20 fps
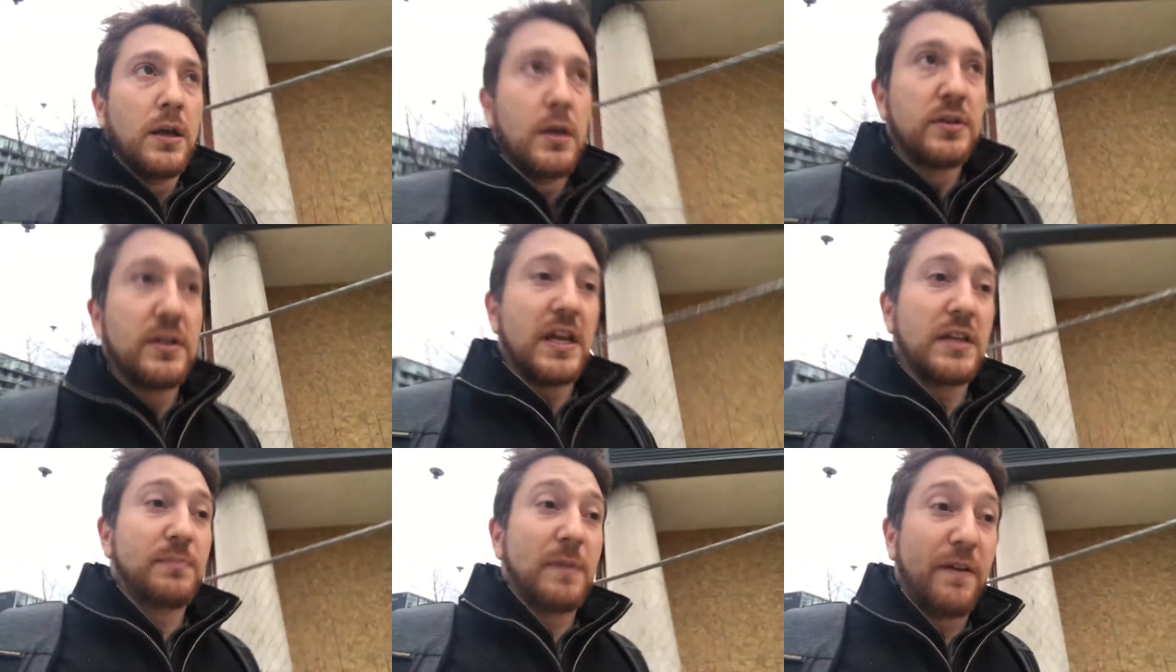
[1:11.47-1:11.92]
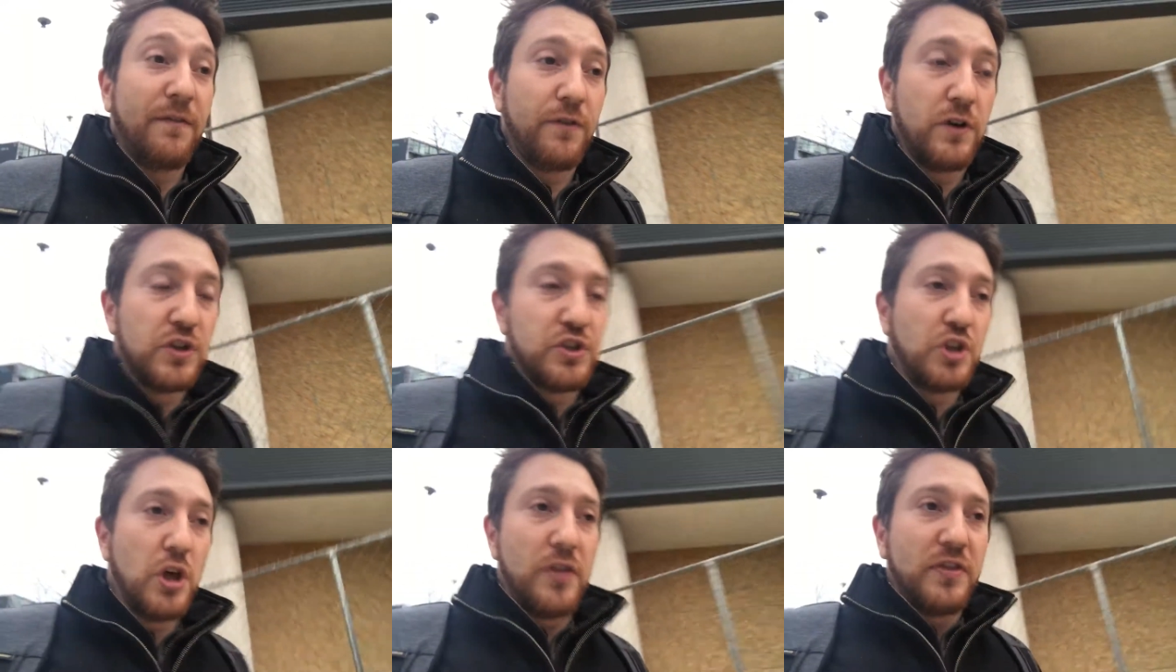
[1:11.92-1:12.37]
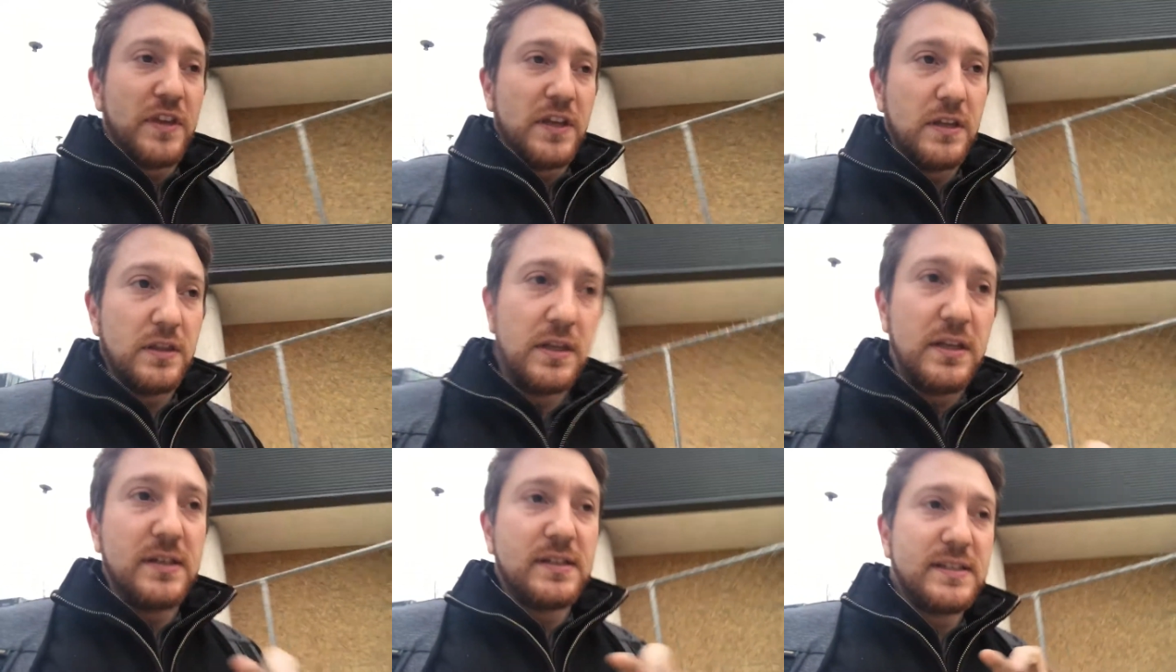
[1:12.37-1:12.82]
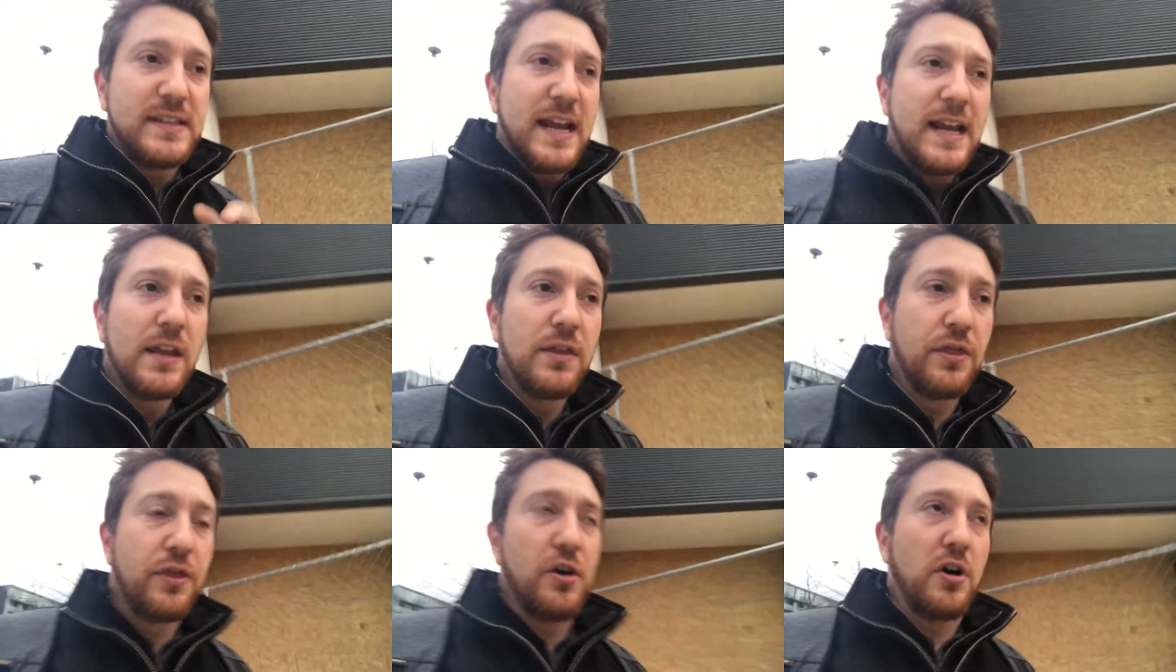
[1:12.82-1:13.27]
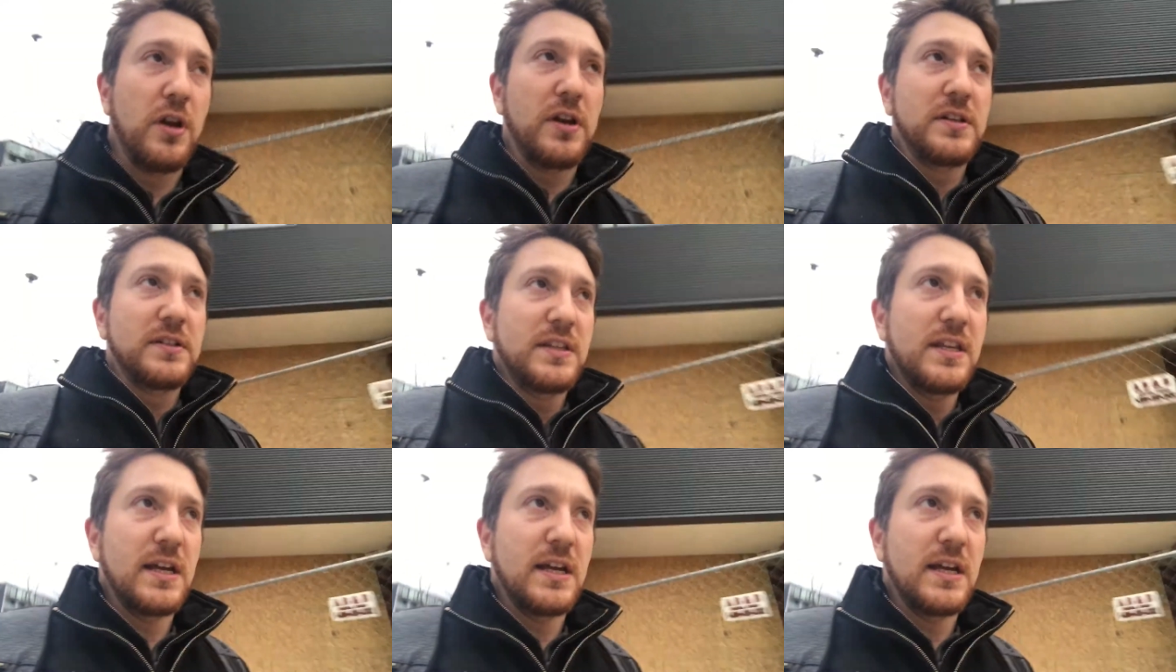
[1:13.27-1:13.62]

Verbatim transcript: So that's my first thought. The the second thought is